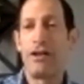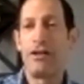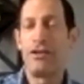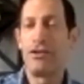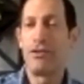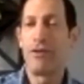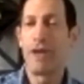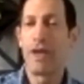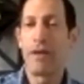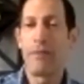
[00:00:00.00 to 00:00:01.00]

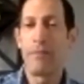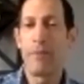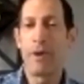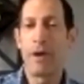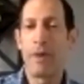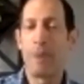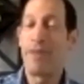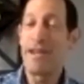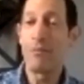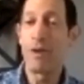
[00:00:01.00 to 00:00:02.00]
doing
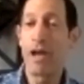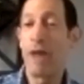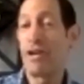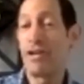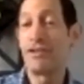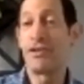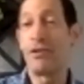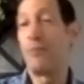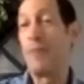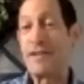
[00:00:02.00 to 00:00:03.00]
what I would consider
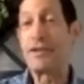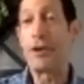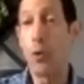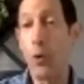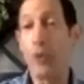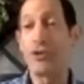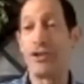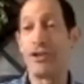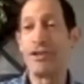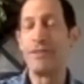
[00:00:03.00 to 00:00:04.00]
basic
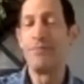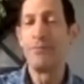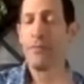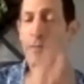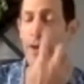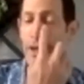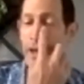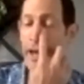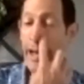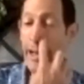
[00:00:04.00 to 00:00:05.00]
courses.
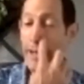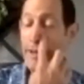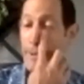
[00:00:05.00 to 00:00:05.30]
And